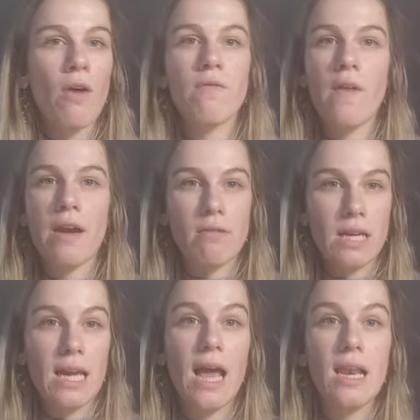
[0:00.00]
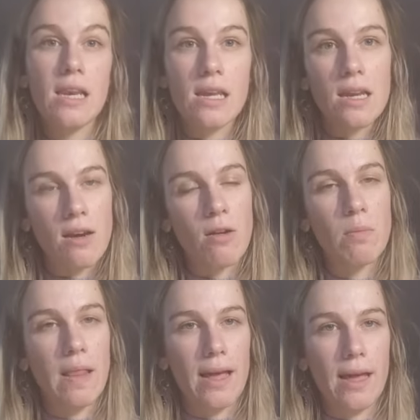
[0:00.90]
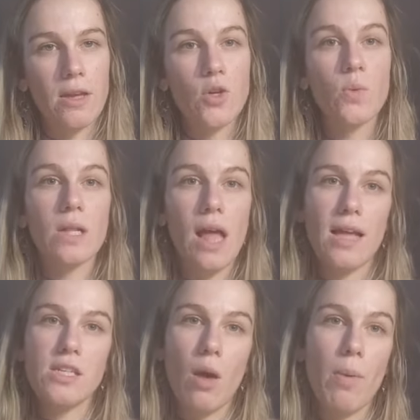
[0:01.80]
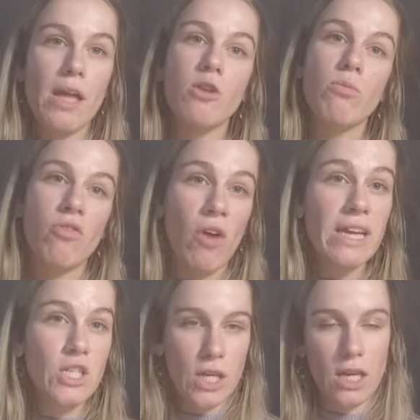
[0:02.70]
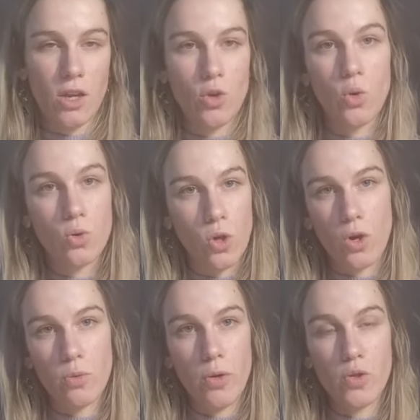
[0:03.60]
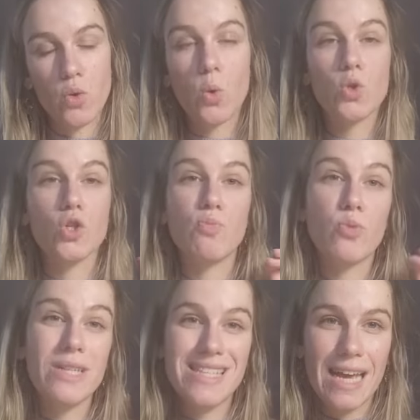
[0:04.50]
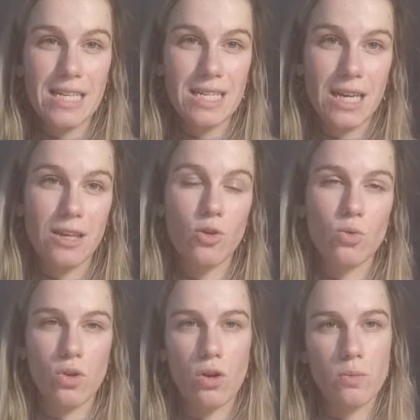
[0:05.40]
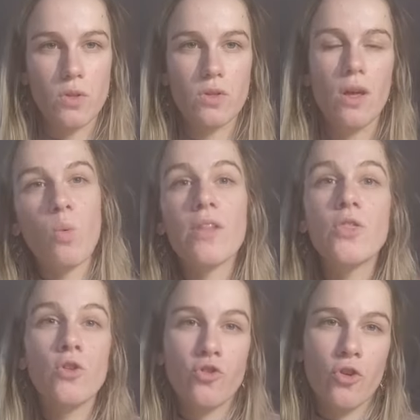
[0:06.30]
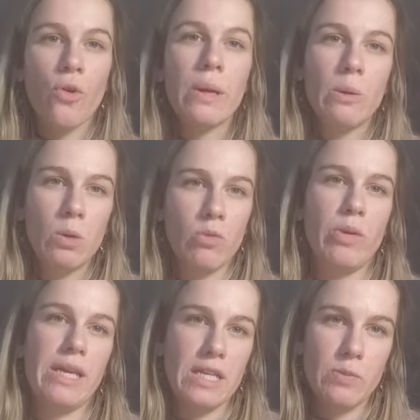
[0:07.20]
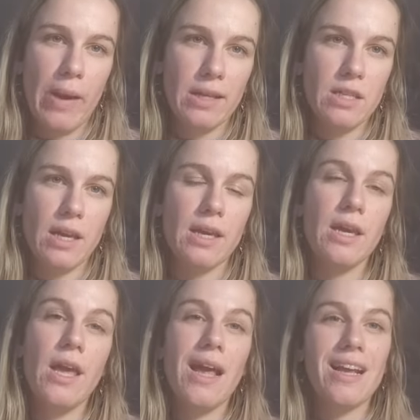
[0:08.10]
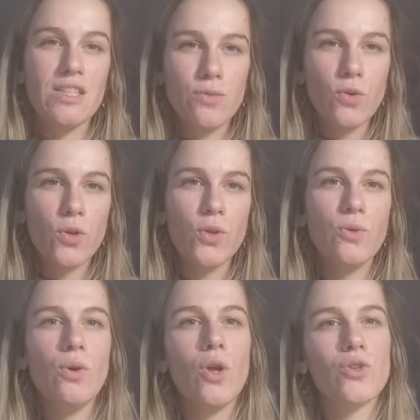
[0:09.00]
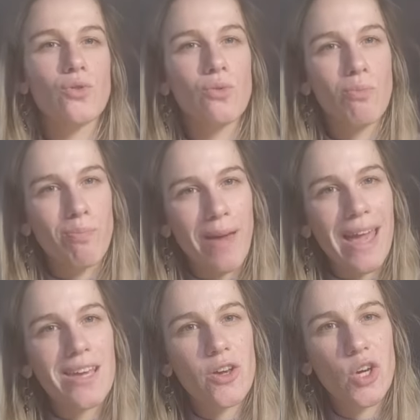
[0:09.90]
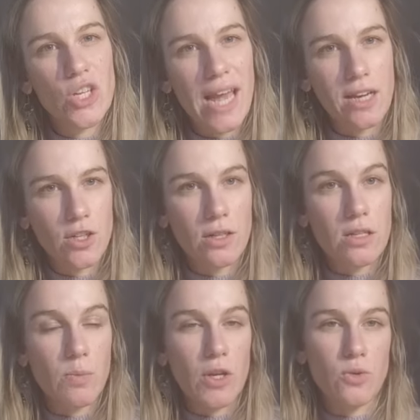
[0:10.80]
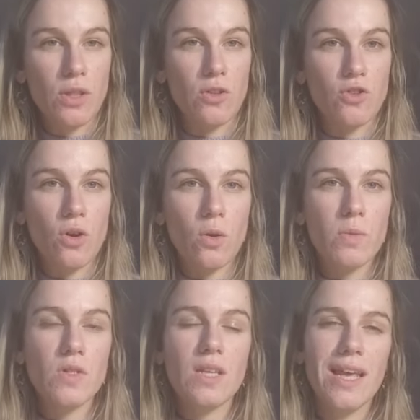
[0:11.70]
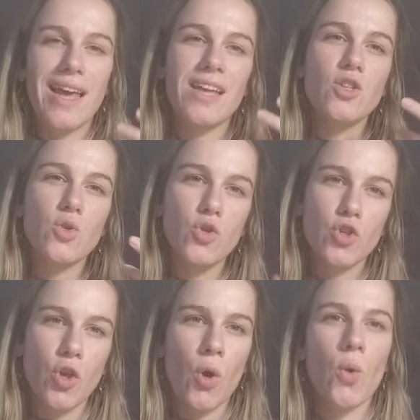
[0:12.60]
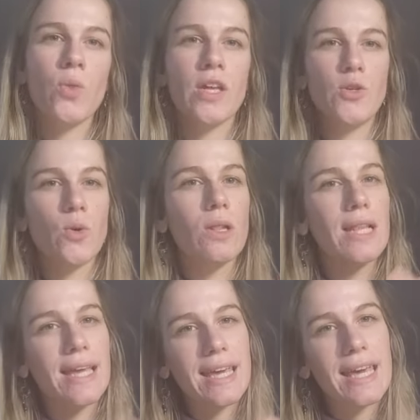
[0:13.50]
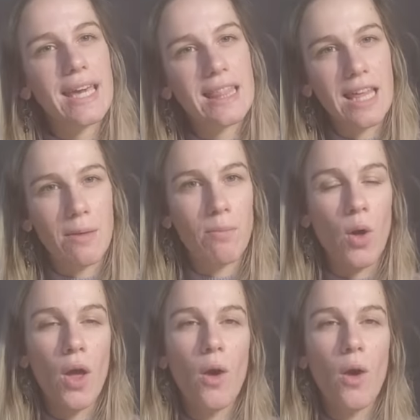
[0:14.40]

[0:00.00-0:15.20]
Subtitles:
a very linear plan, you will end up enumerating your documents or just presenting your documents. What the jury will be expecting is for you to make connections between the documents and to show that you're linking them